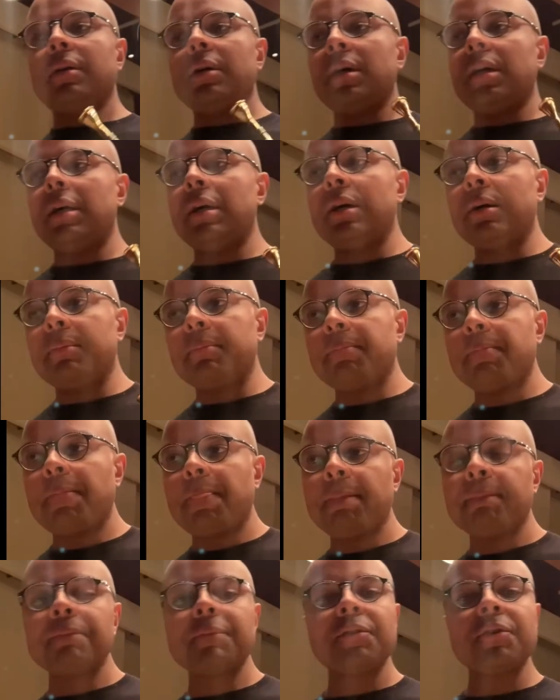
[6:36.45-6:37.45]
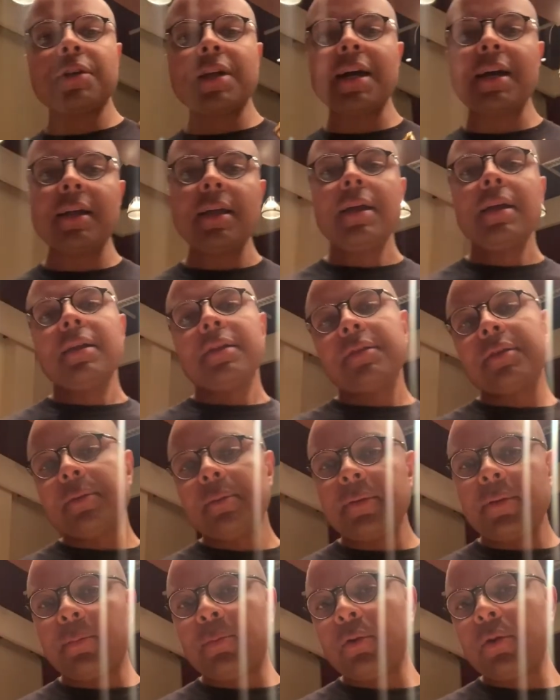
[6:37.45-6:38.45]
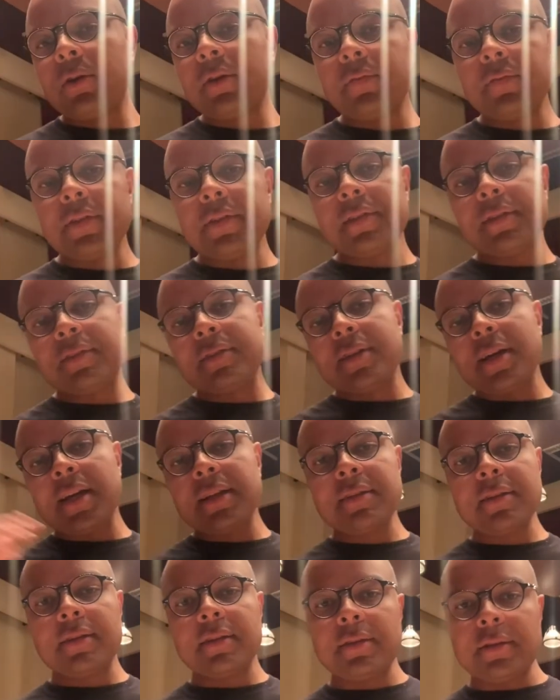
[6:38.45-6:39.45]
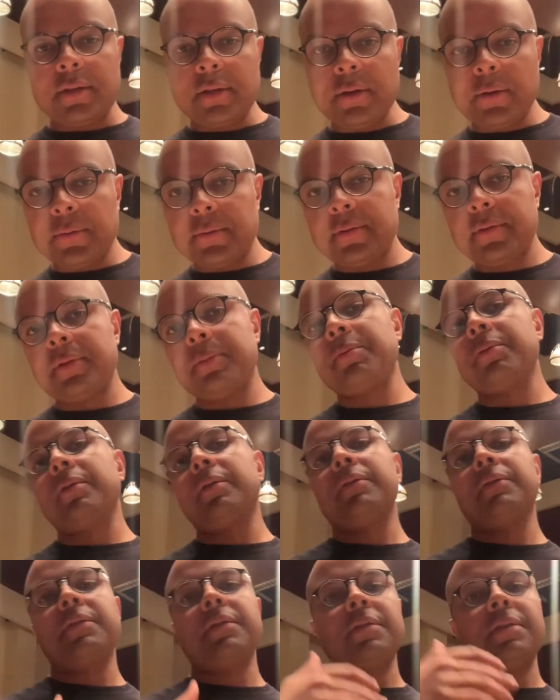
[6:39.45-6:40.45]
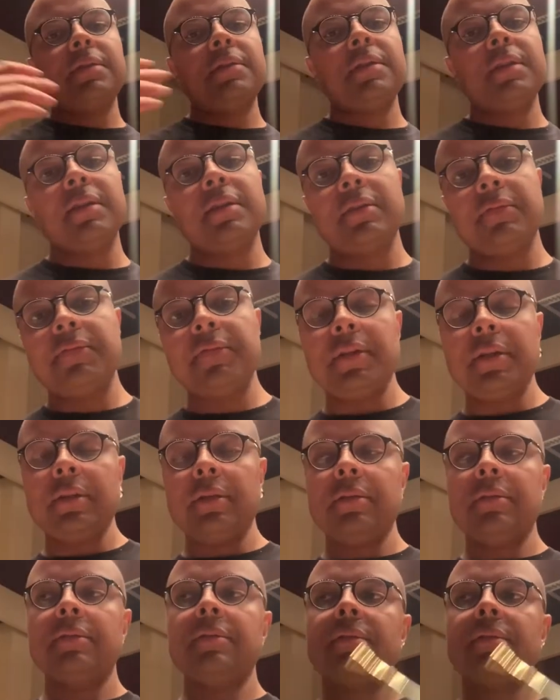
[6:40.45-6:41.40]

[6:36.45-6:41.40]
Um, you're not, the, the point of this is not to get the notes. The point of this is to get the feel.